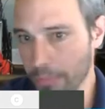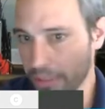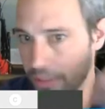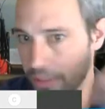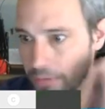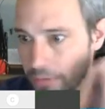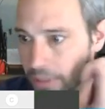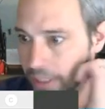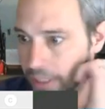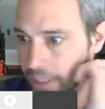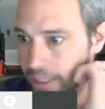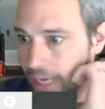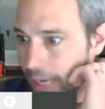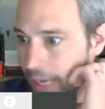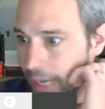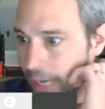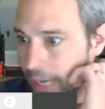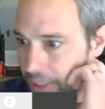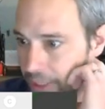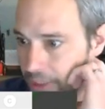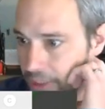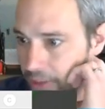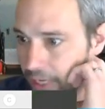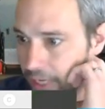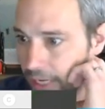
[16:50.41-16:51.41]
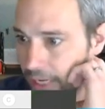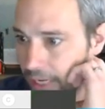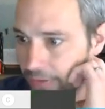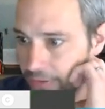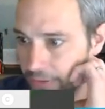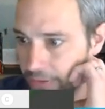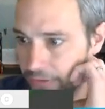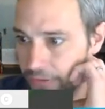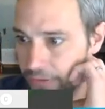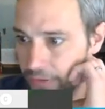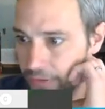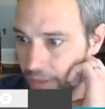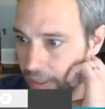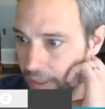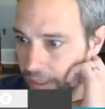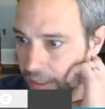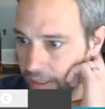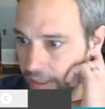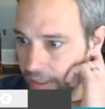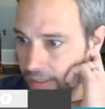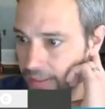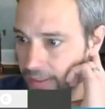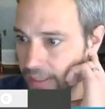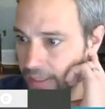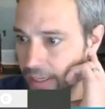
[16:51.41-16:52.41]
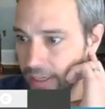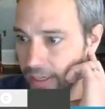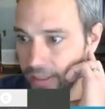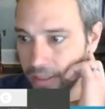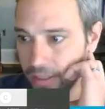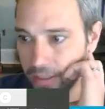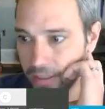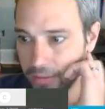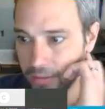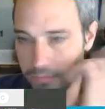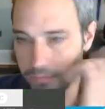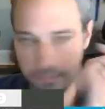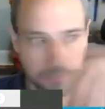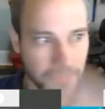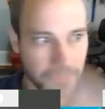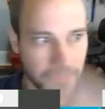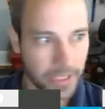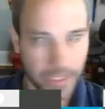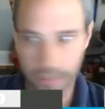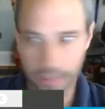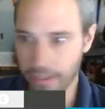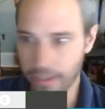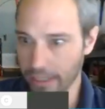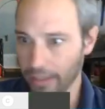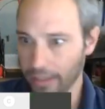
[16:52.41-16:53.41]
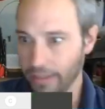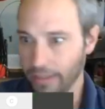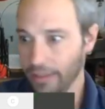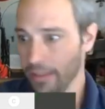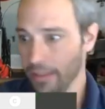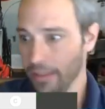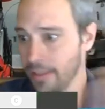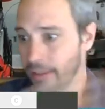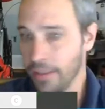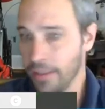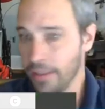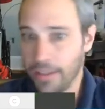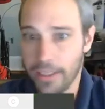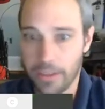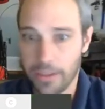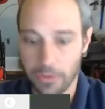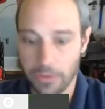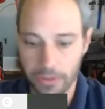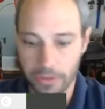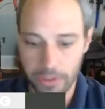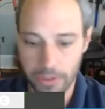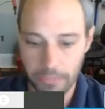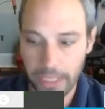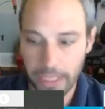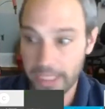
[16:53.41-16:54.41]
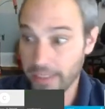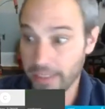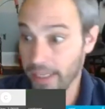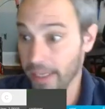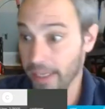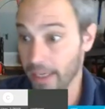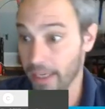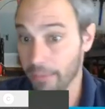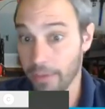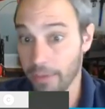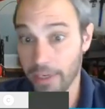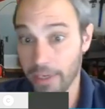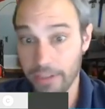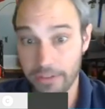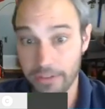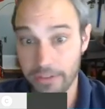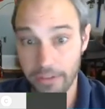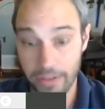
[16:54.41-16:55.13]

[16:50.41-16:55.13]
but they're really not, because you have to flood an entire area in order to make a dam, right?